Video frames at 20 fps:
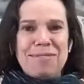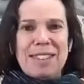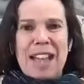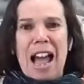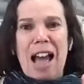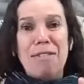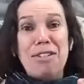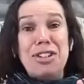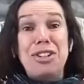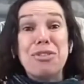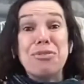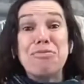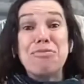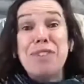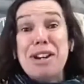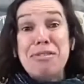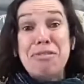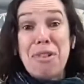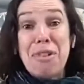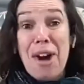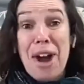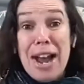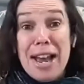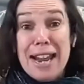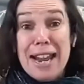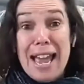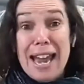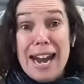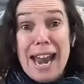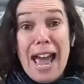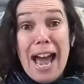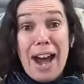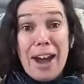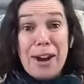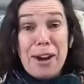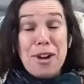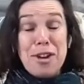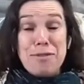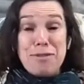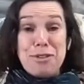having to rewrite it
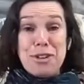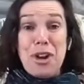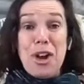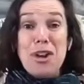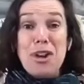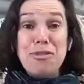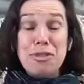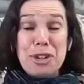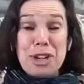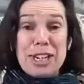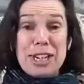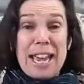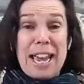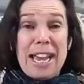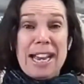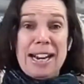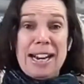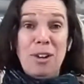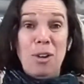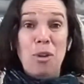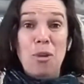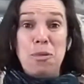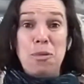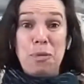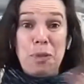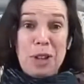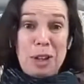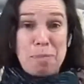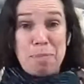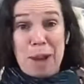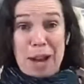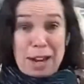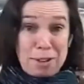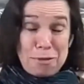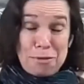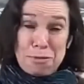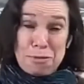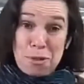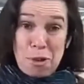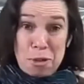out over and over again or flick back
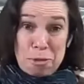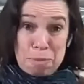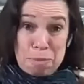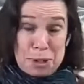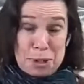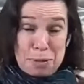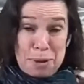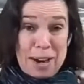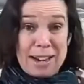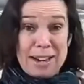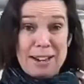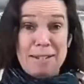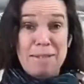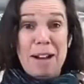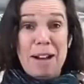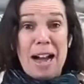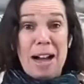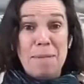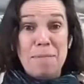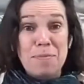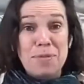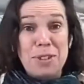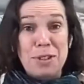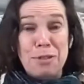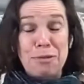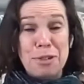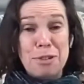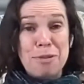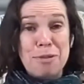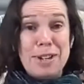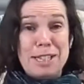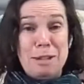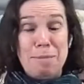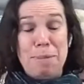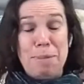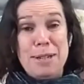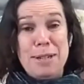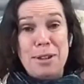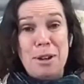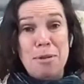and forth between different
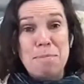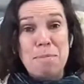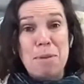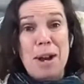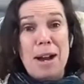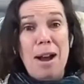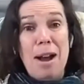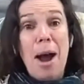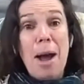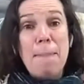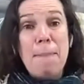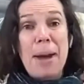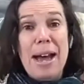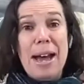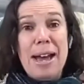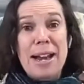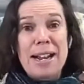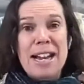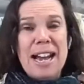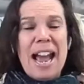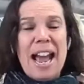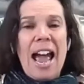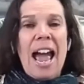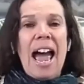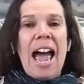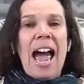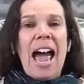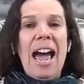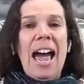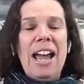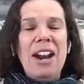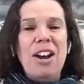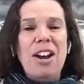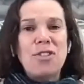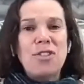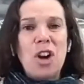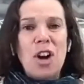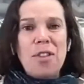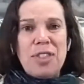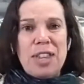recipes on my iPad. And
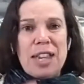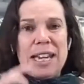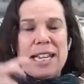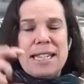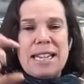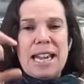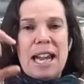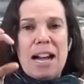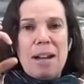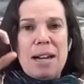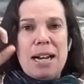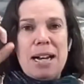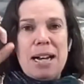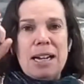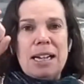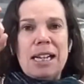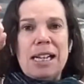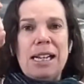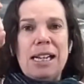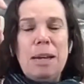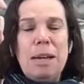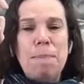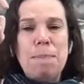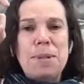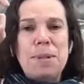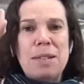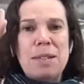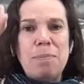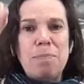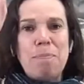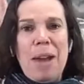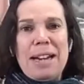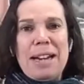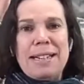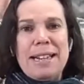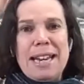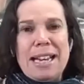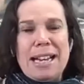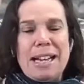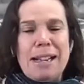I've got these clips,
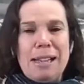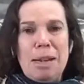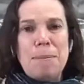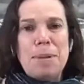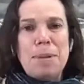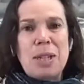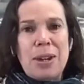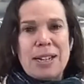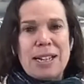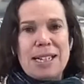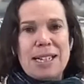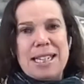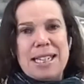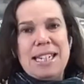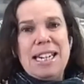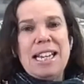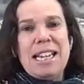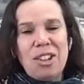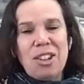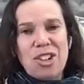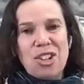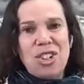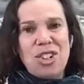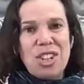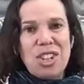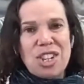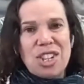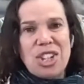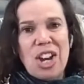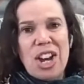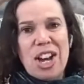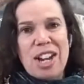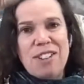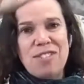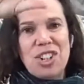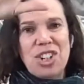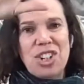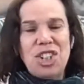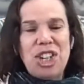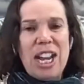magnetic clips, so I can stick those to the side of
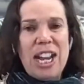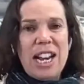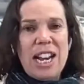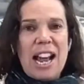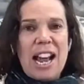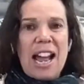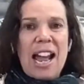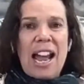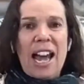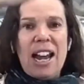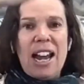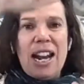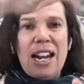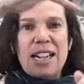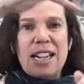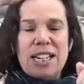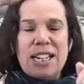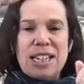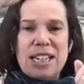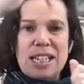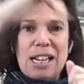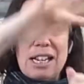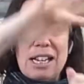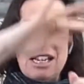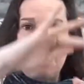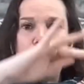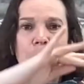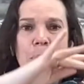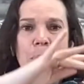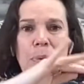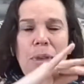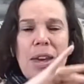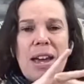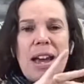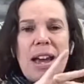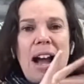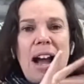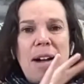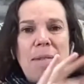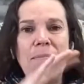the shed, and I can just clip
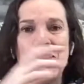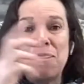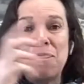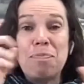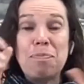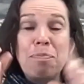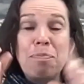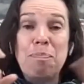the